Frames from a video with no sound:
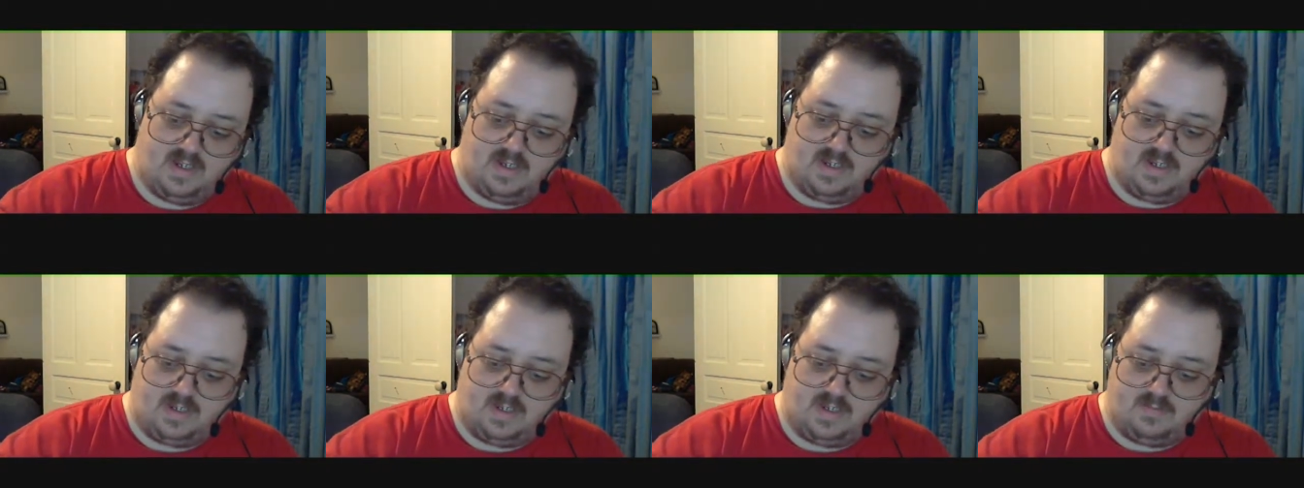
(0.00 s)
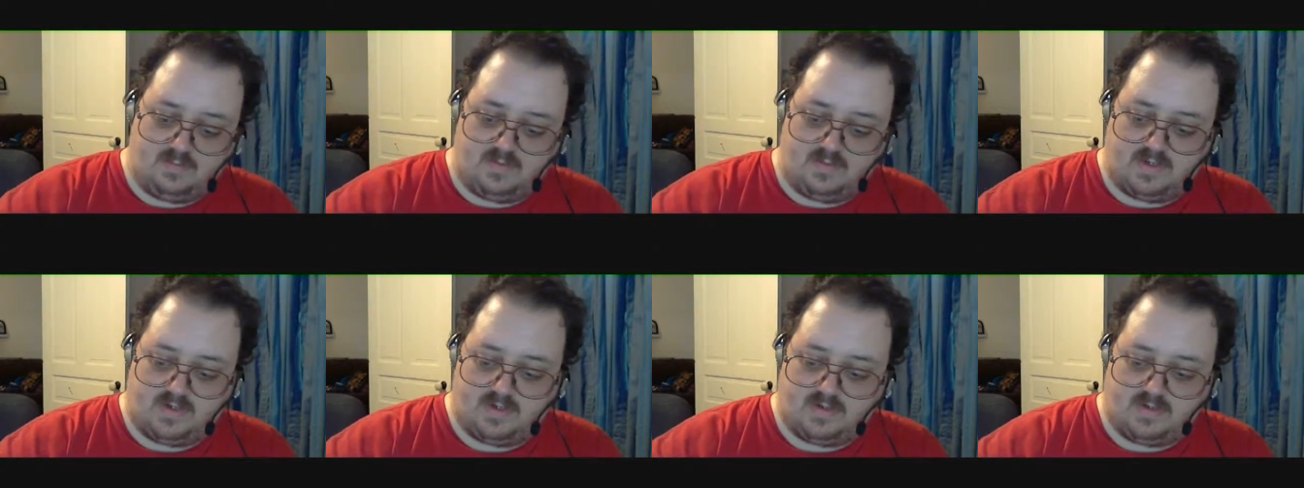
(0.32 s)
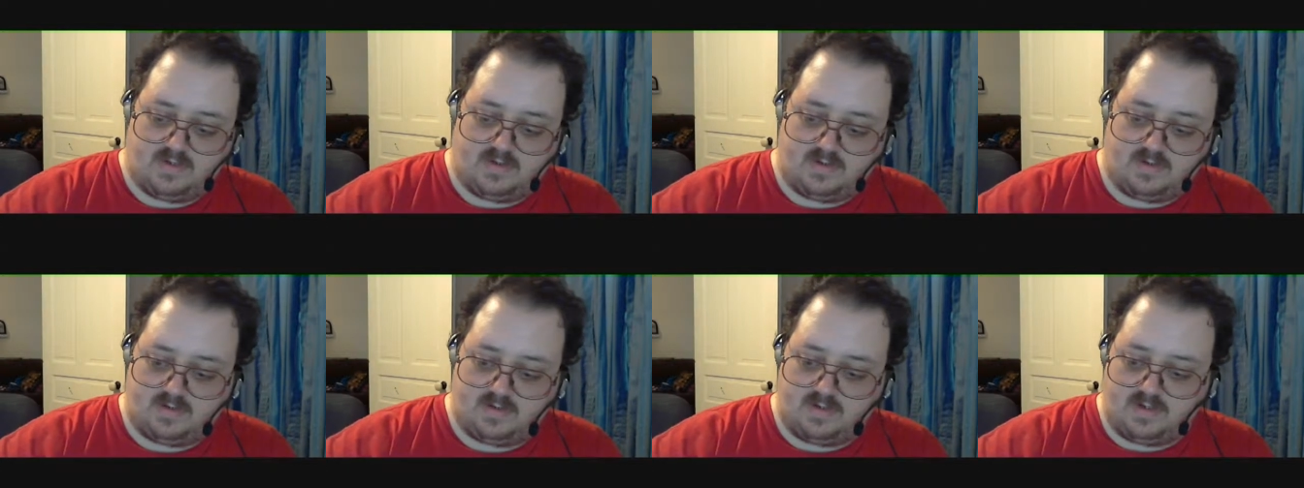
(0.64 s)
give them a,
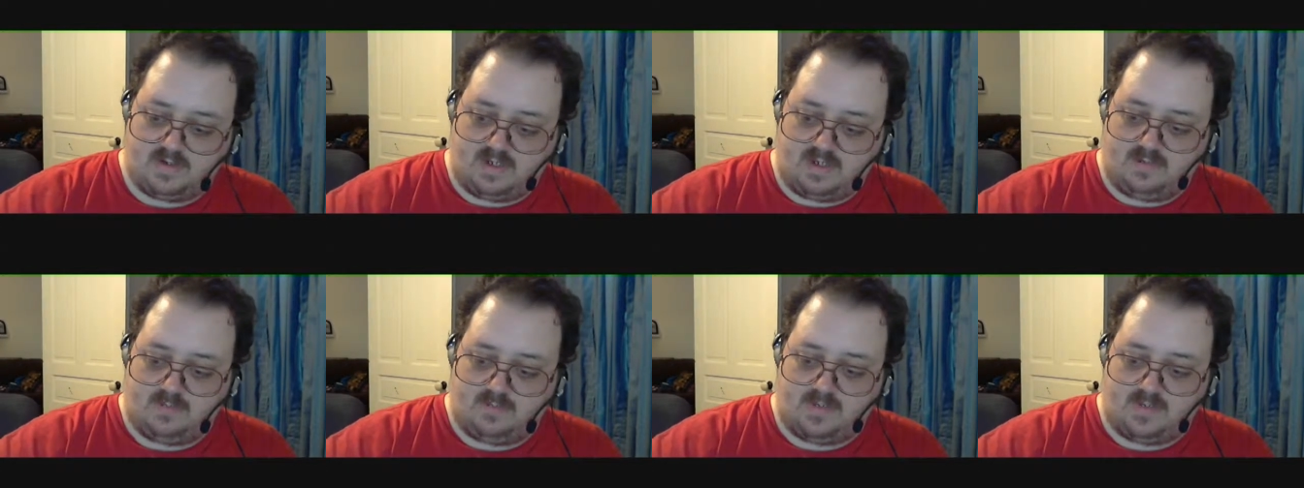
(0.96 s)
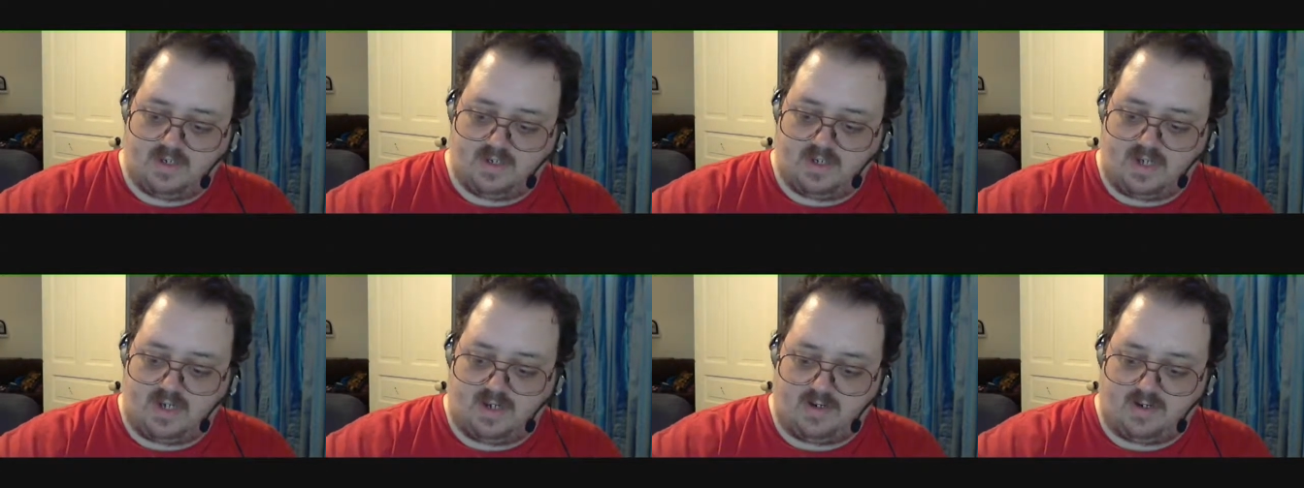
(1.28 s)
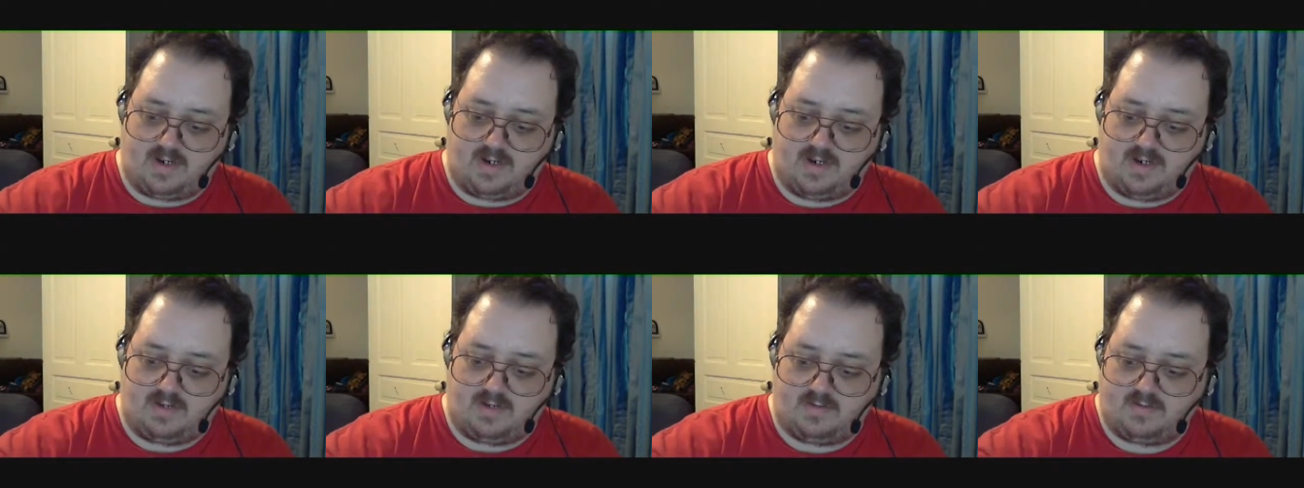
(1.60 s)
give them a shout
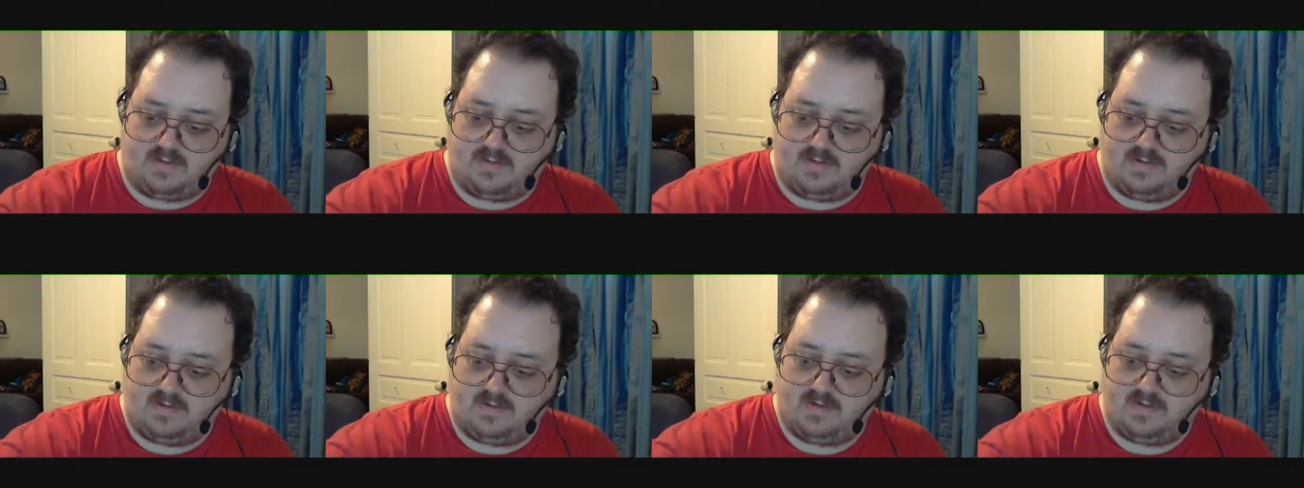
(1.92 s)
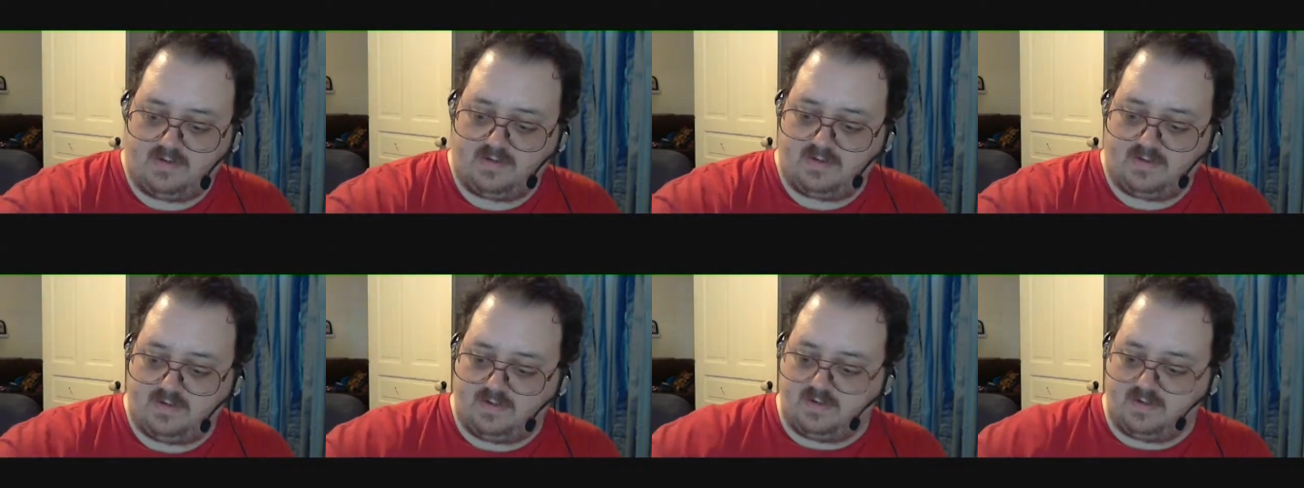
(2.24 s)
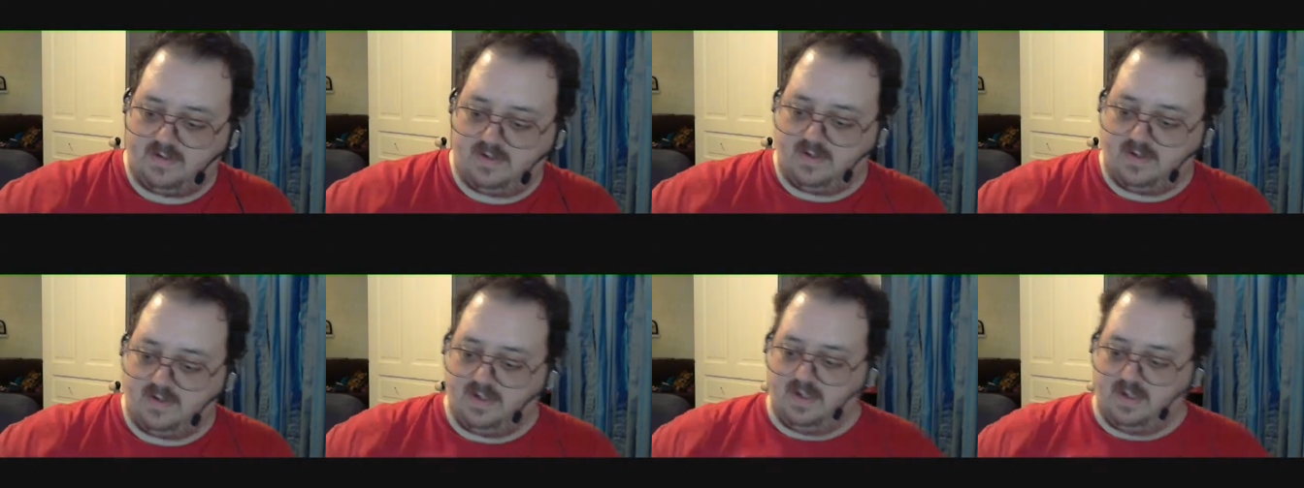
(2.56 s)
out,
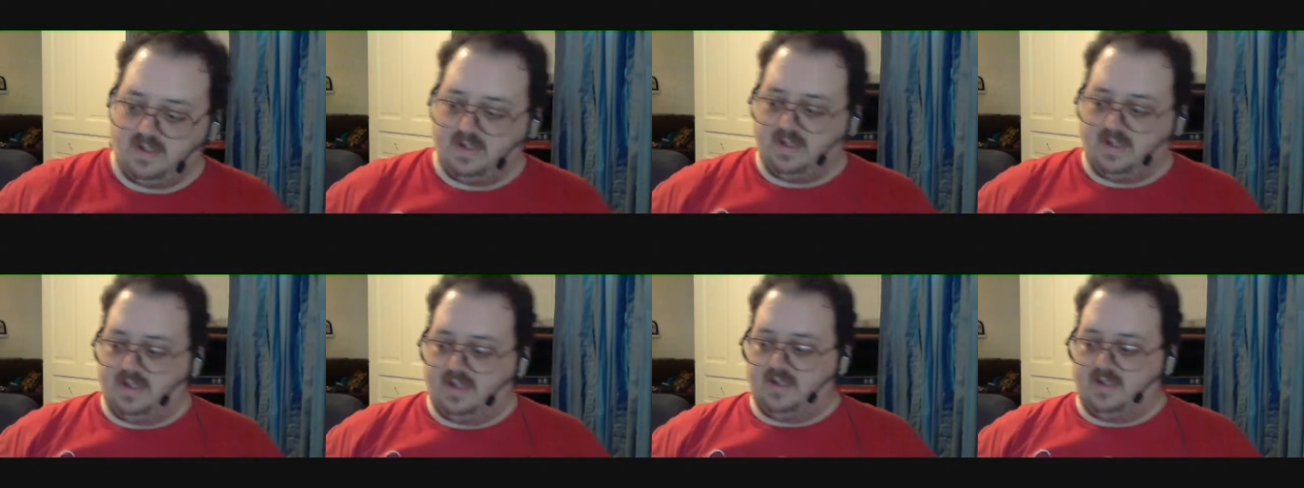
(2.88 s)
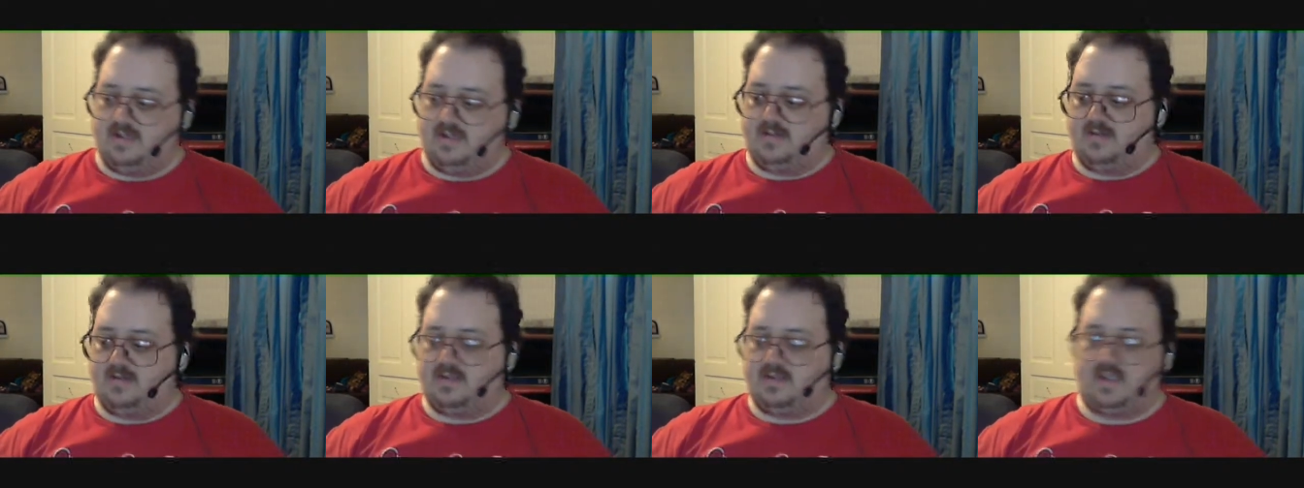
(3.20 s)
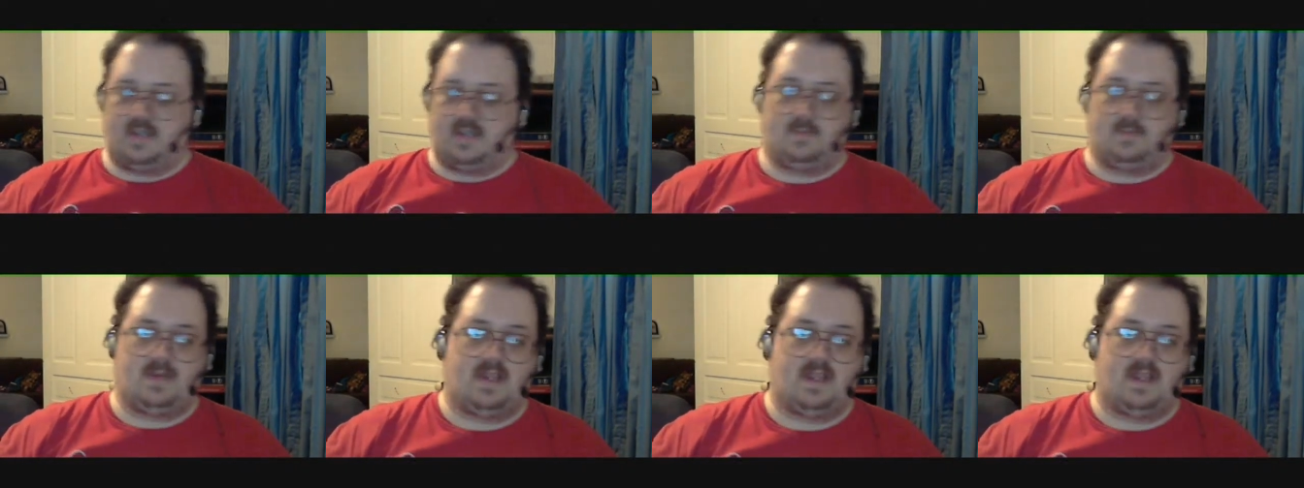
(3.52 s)
and
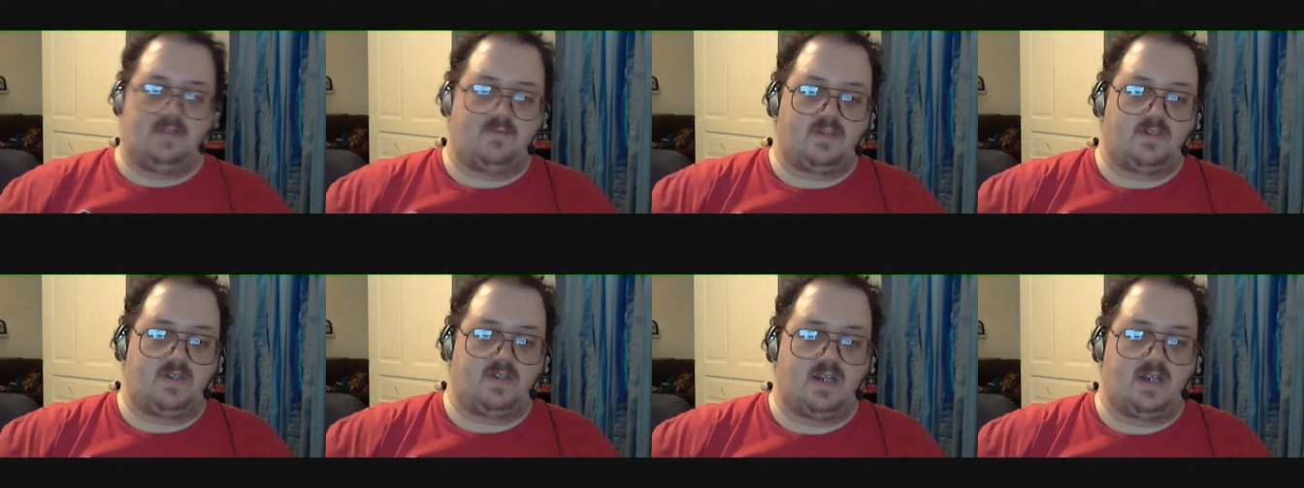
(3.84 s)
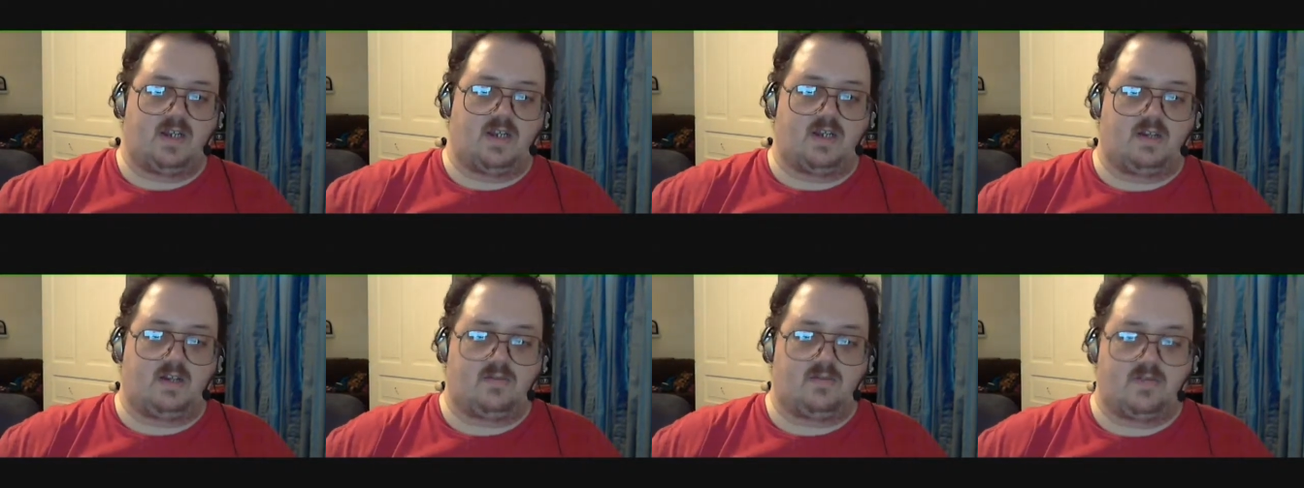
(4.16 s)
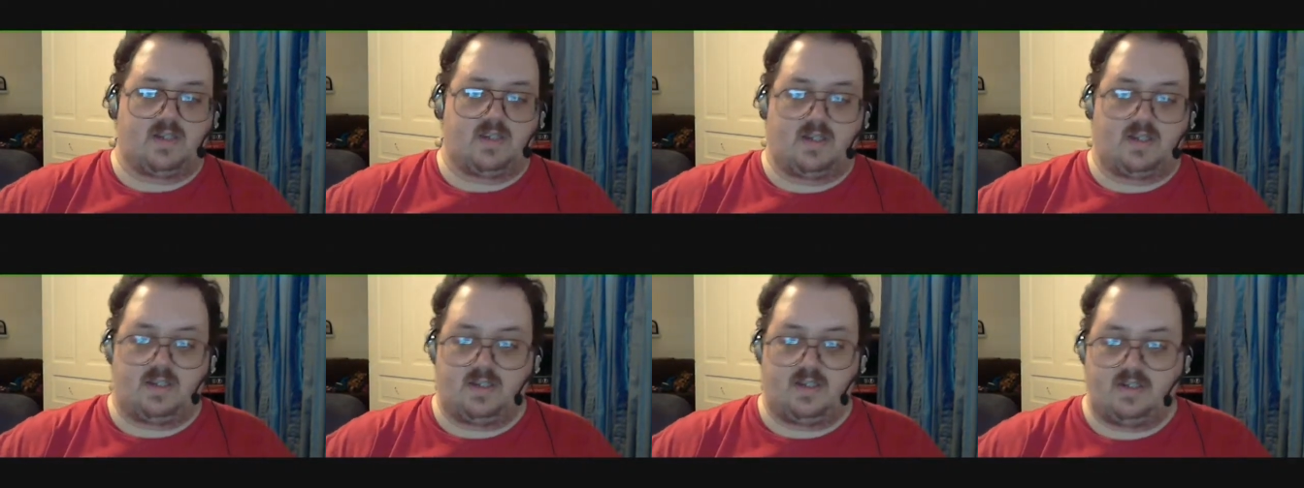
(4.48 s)
check them out if you're not
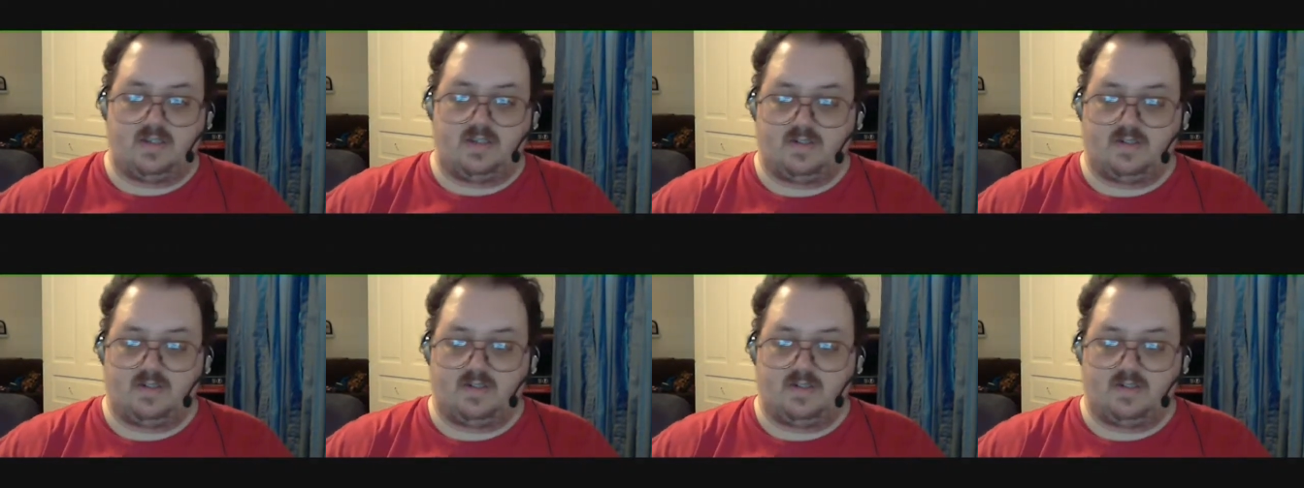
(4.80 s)
already.